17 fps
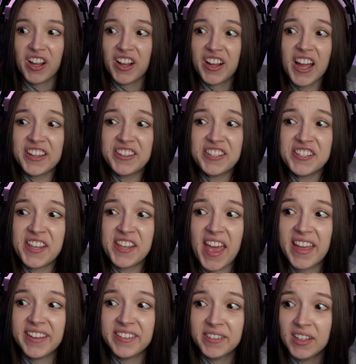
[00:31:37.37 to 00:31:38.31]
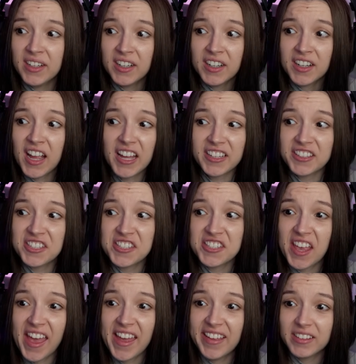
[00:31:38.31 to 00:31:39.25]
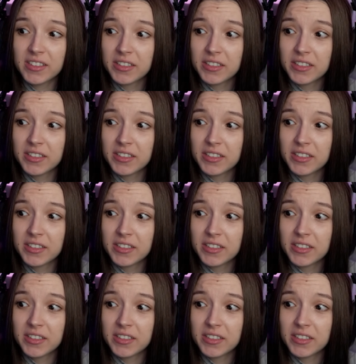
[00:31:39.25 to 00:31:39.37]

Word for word: Cut his head! Cut his head!